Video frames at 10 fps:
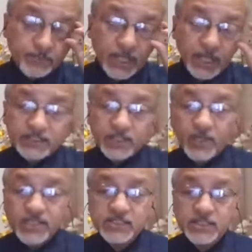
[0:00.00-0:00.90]

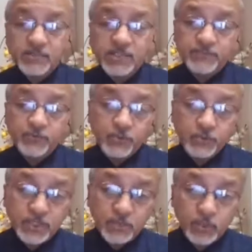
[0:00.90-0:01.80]
Otherwise, even if you
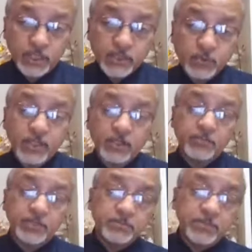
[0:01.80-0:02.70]
do the work, you cannot
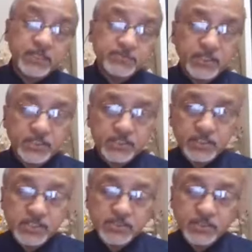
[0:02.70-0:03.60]
publish because
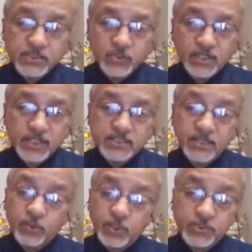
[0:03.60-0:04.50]
international journals they
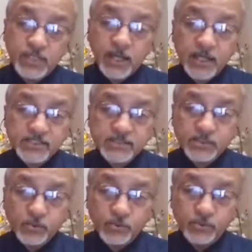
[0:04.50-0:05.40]
always ask
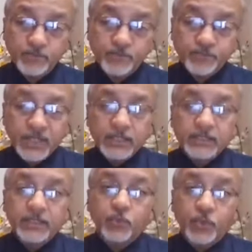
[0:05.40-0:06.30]
you
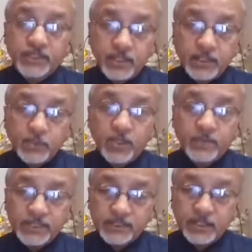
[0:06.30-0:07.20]
that whether you have
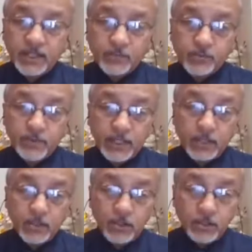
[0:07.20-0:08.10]
ethical approval
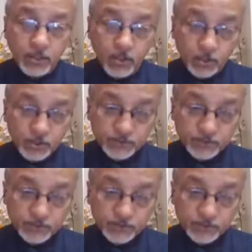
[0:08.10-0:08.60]
or not.